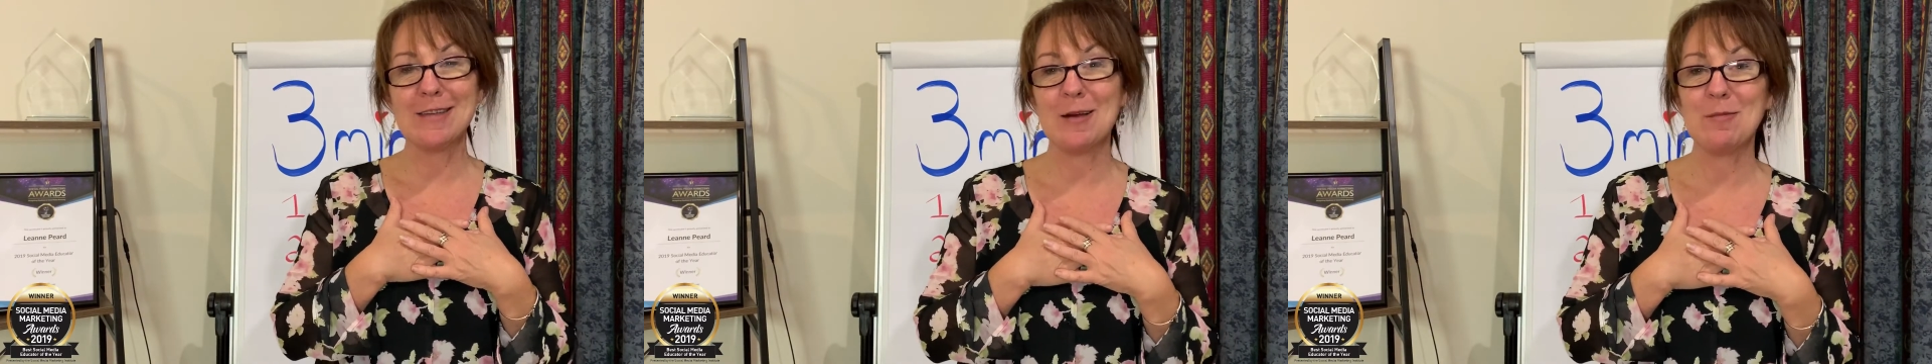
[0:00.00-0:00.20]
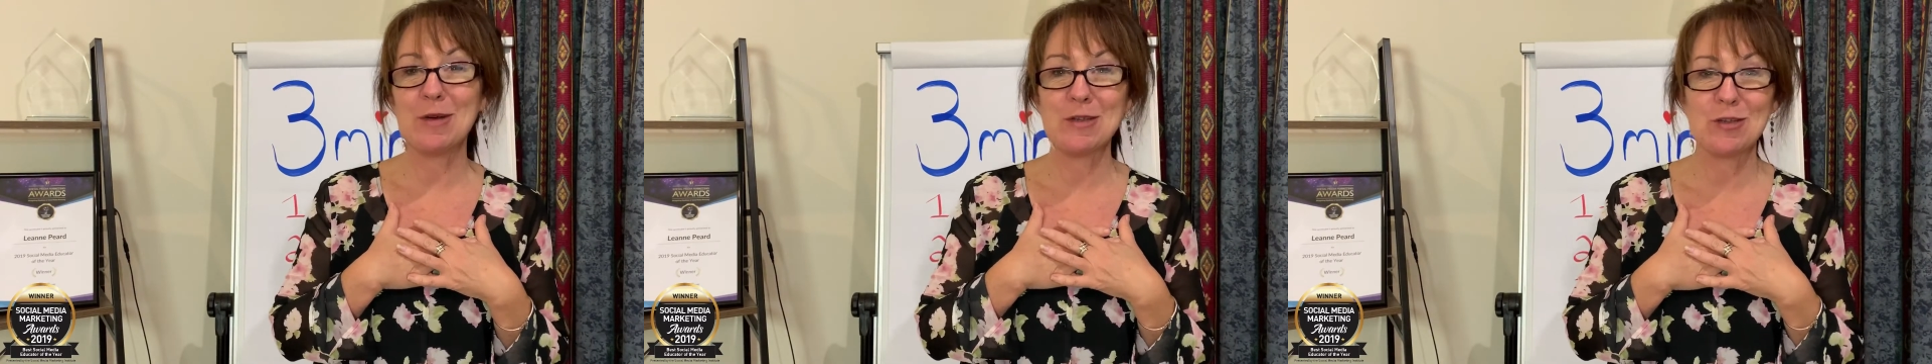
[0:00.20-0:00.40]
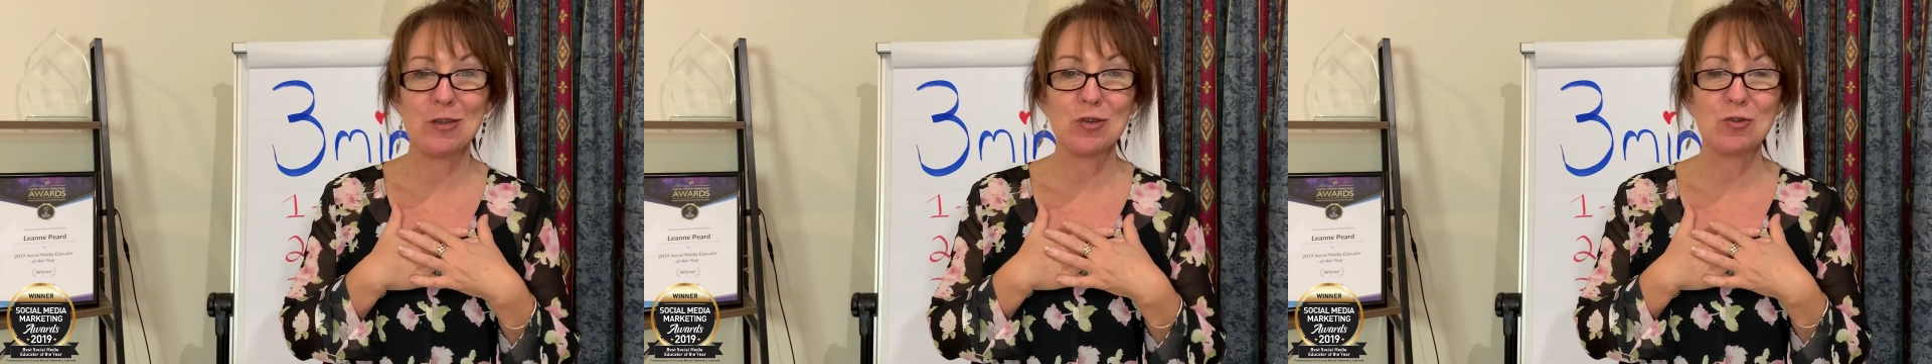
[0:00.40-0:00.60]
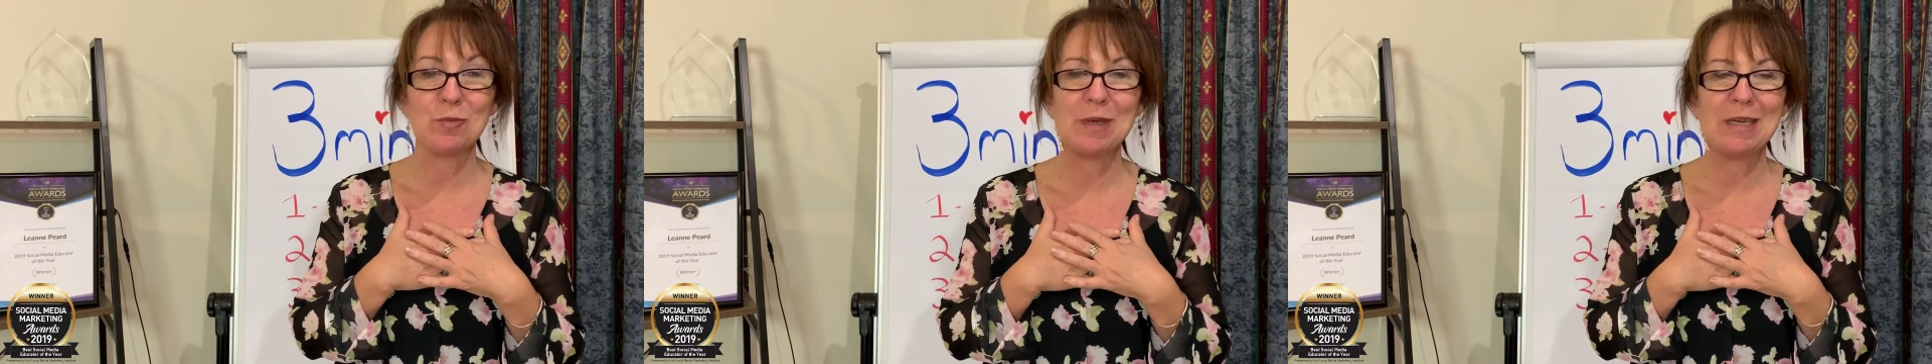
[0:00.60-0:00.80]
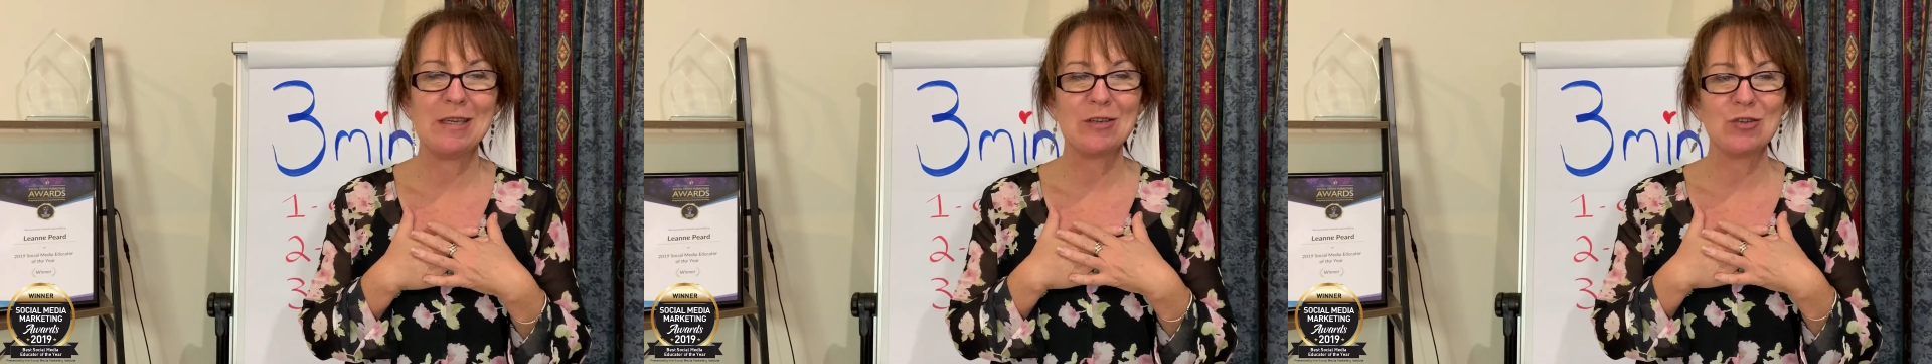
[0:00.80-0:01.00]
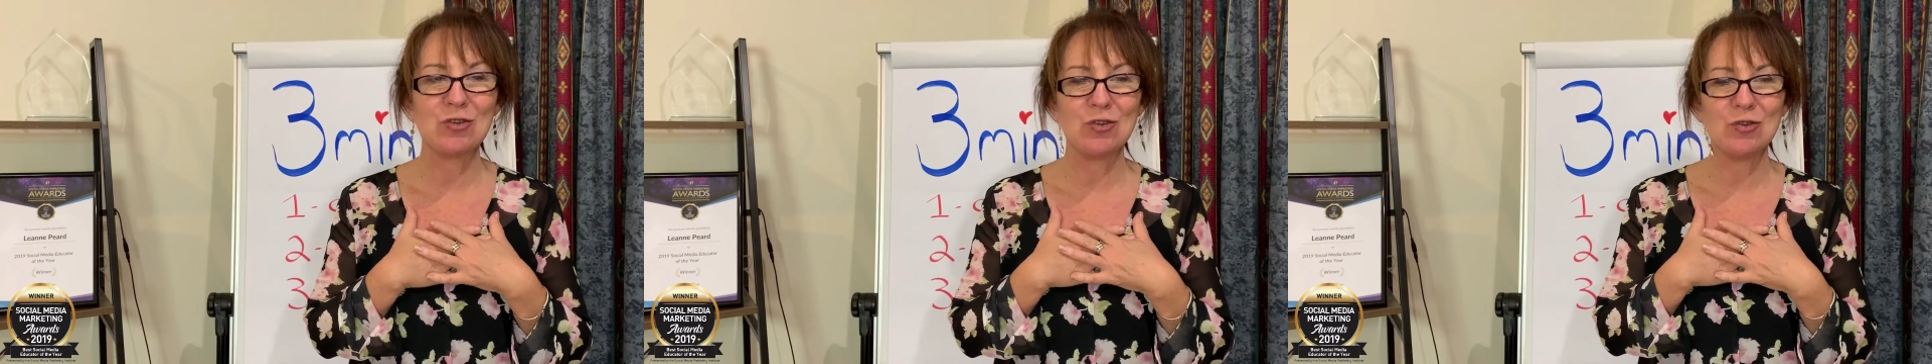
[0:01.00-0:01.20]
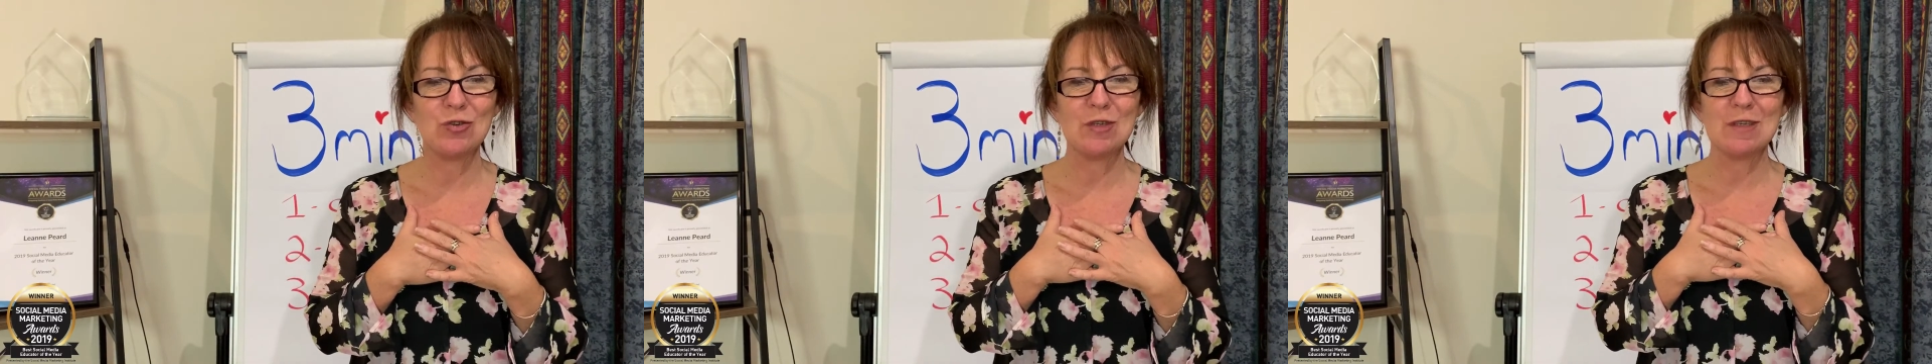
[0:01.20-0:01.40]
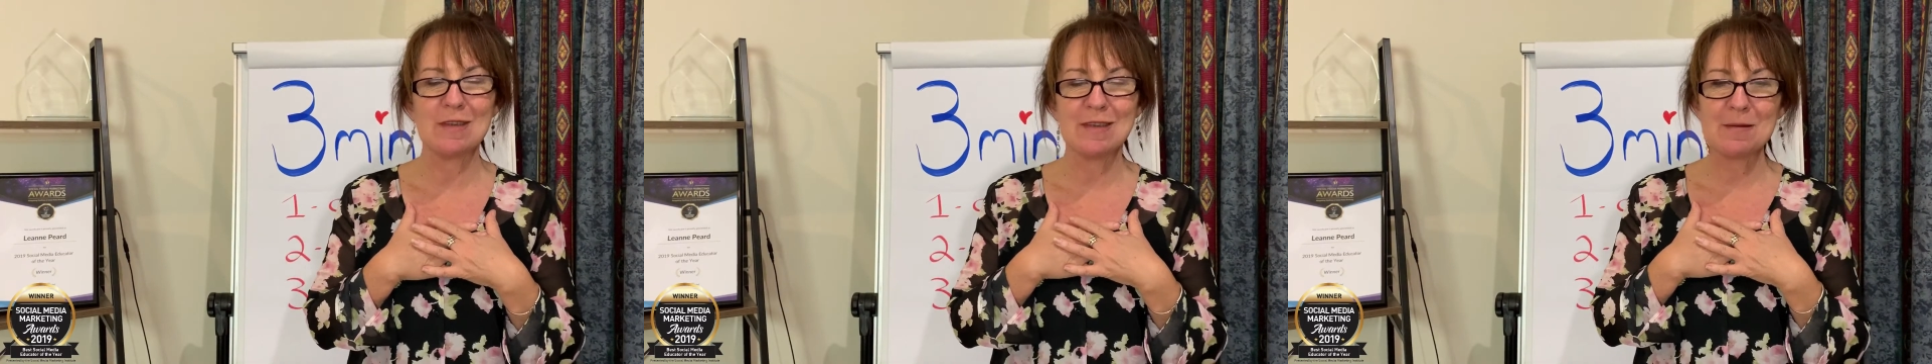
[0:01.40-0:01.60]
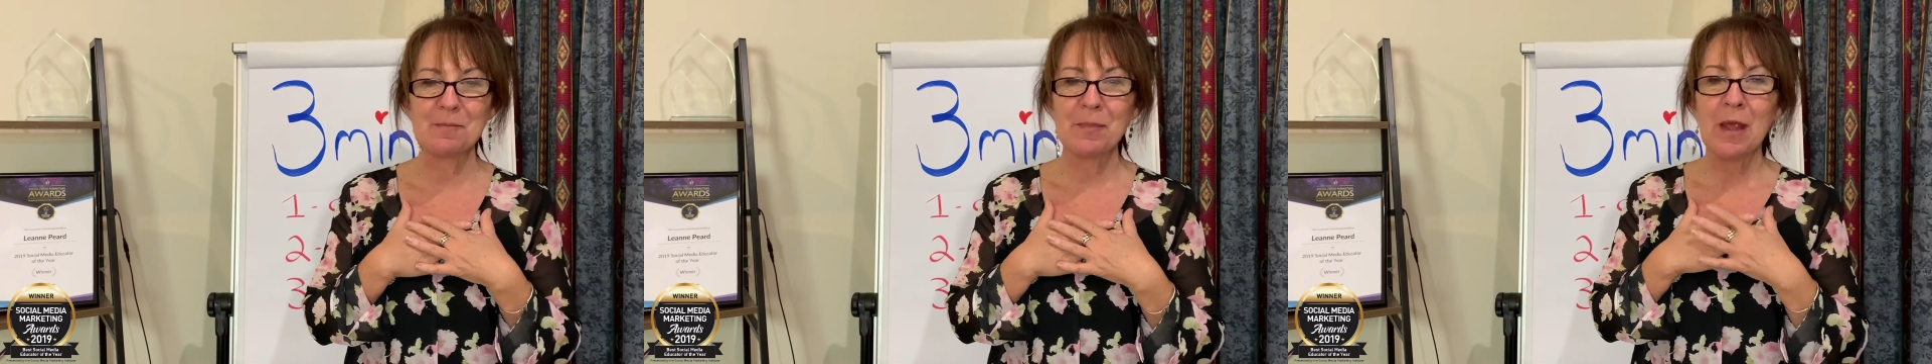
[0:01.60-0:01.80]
and my social media students.